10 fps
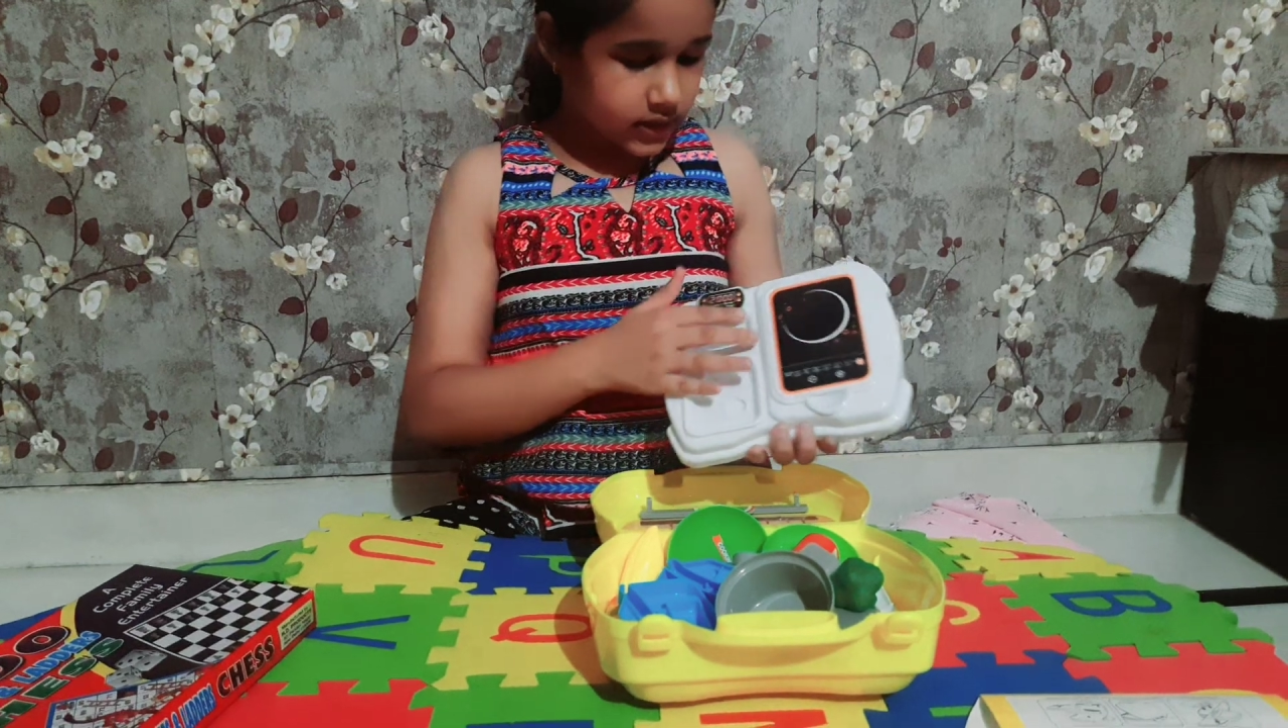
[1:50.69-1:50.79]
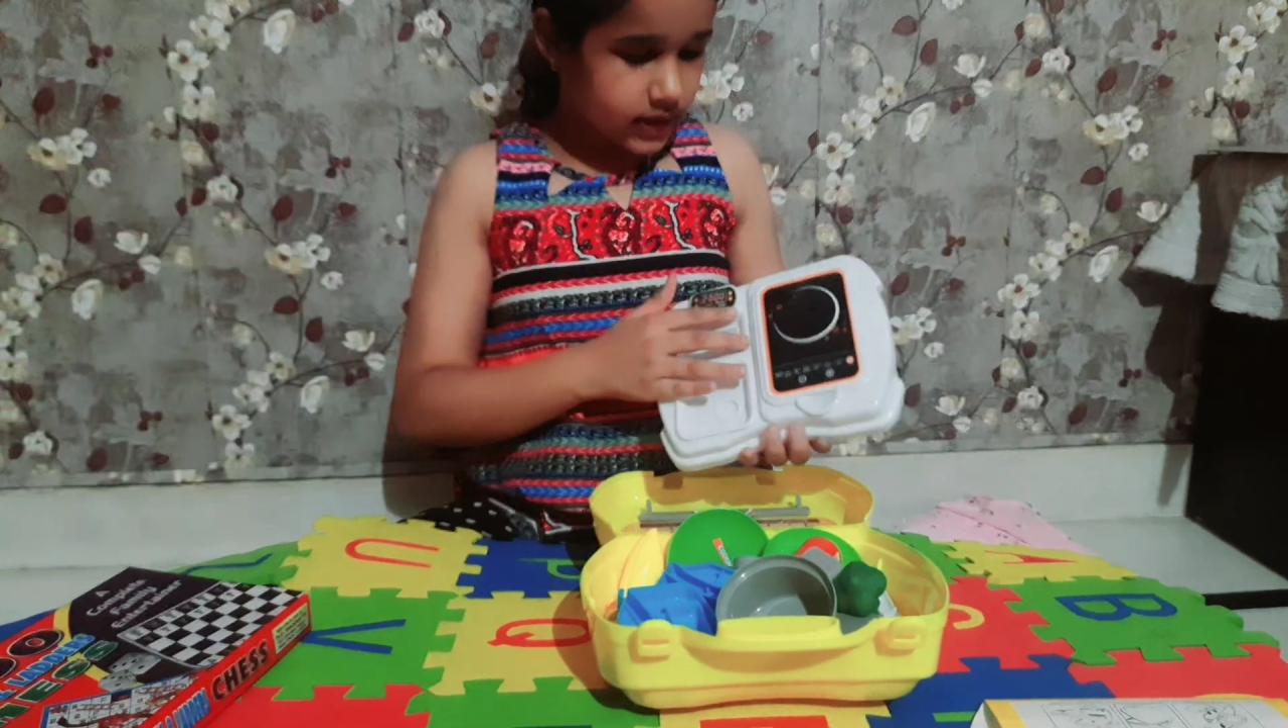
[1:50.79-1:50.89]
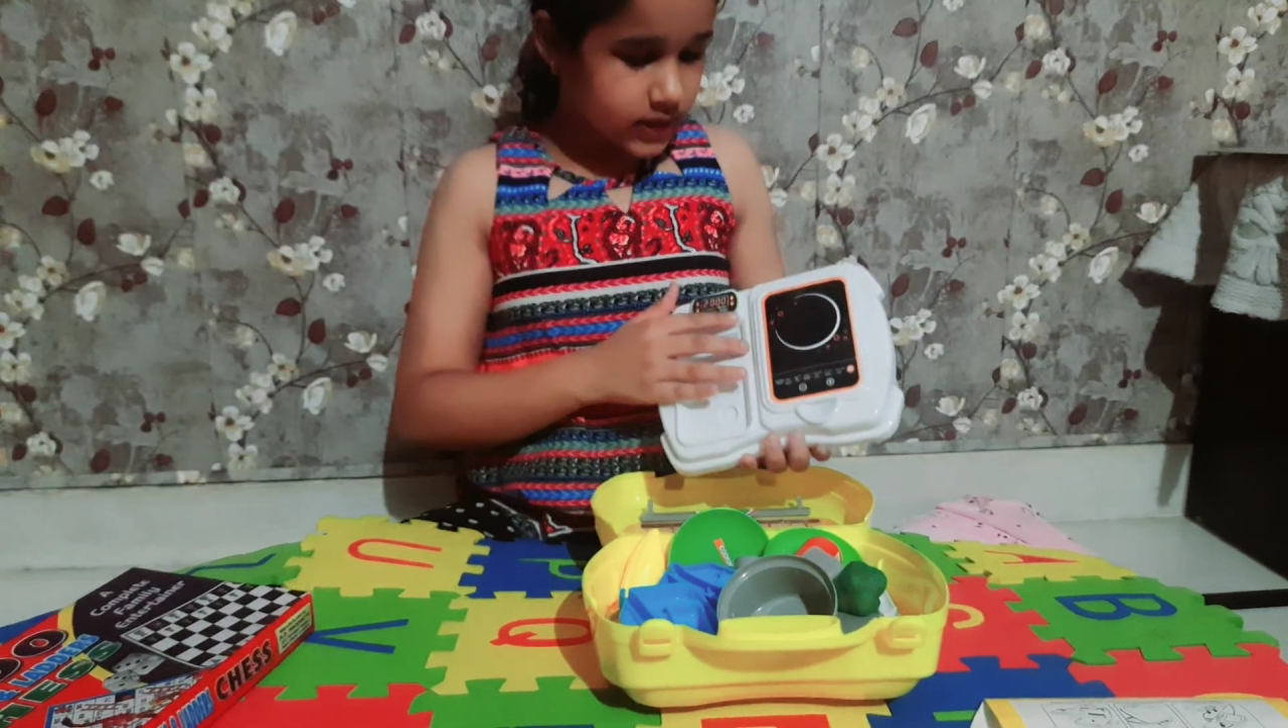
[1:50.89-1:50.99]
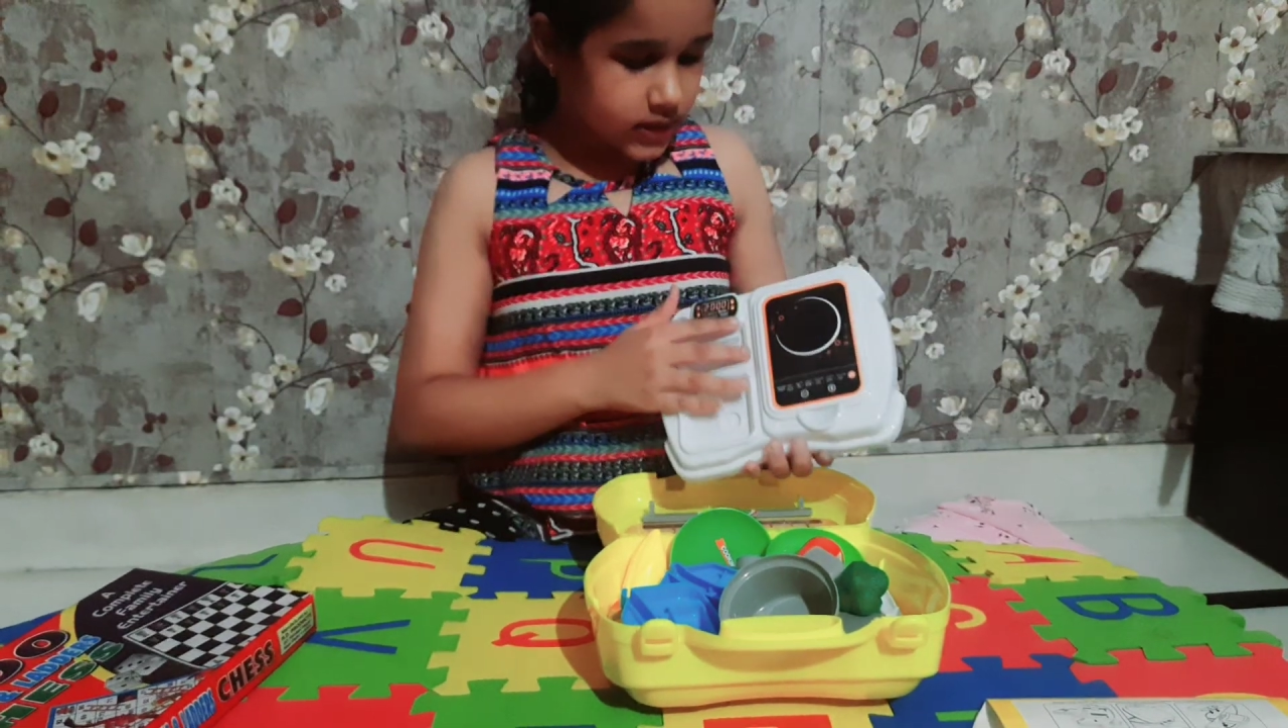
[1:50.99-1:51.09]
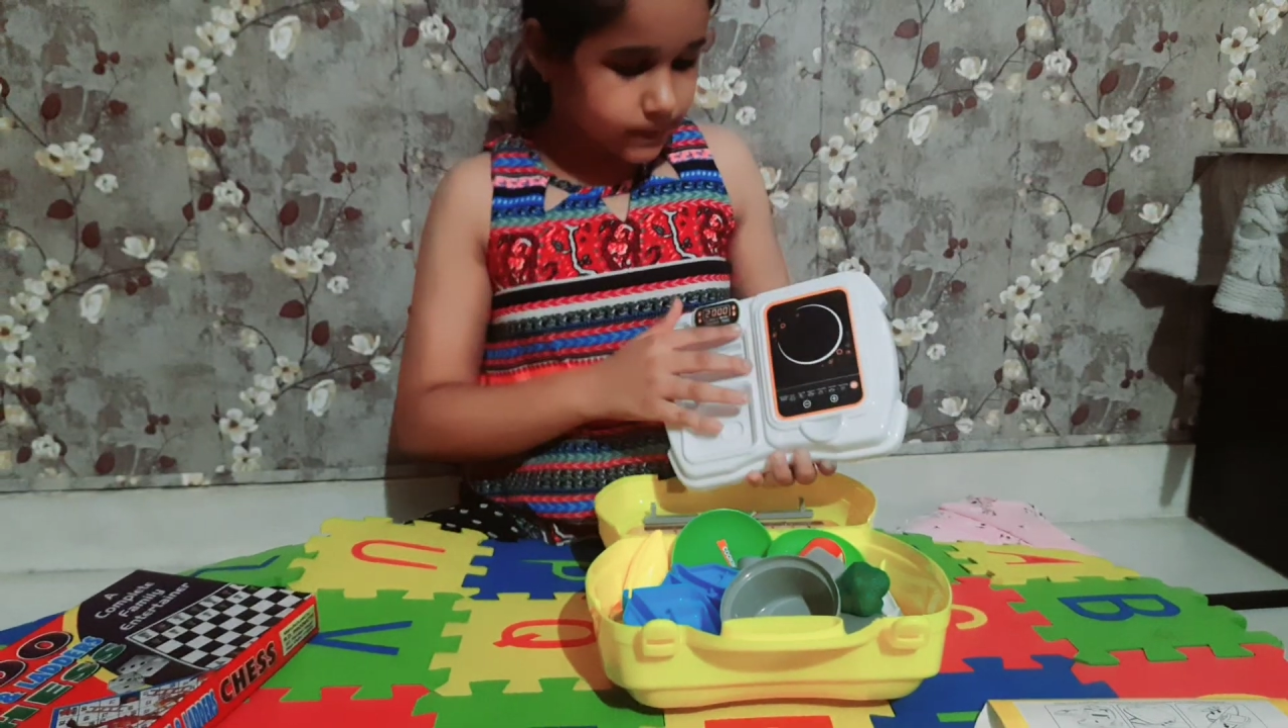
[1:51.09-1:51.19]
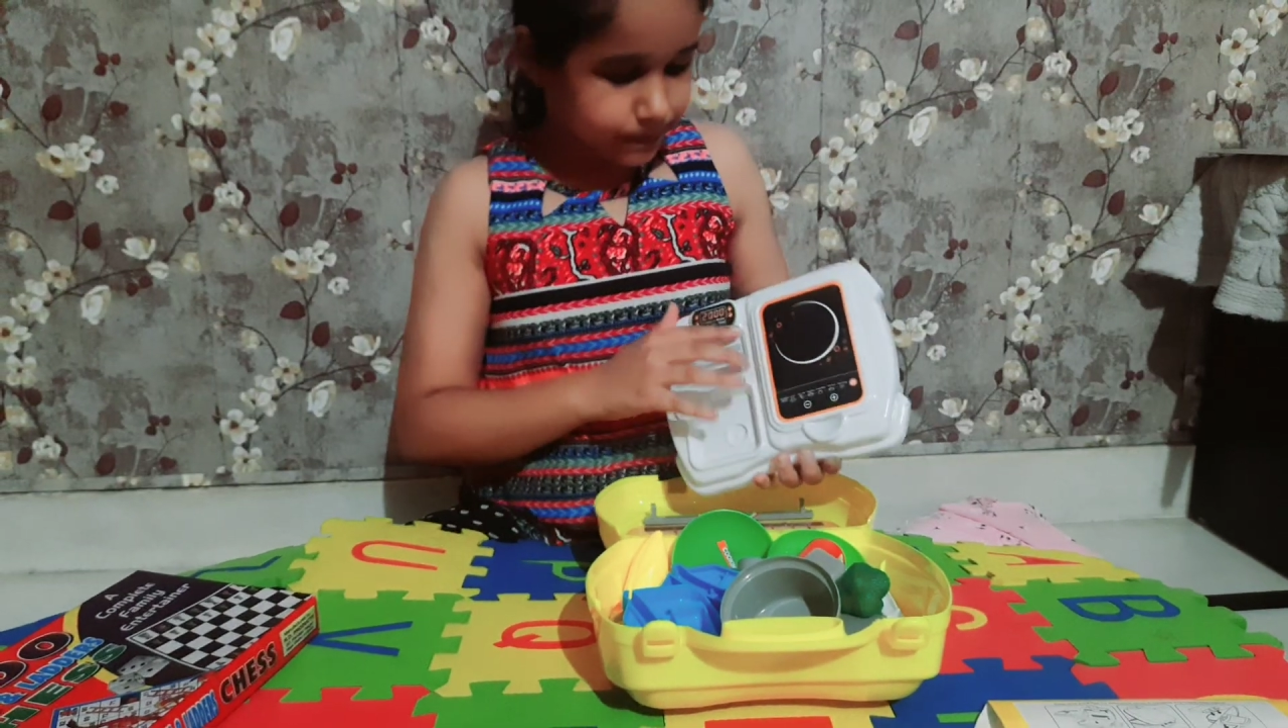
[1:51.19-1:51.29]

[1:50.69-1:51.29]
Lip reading: this.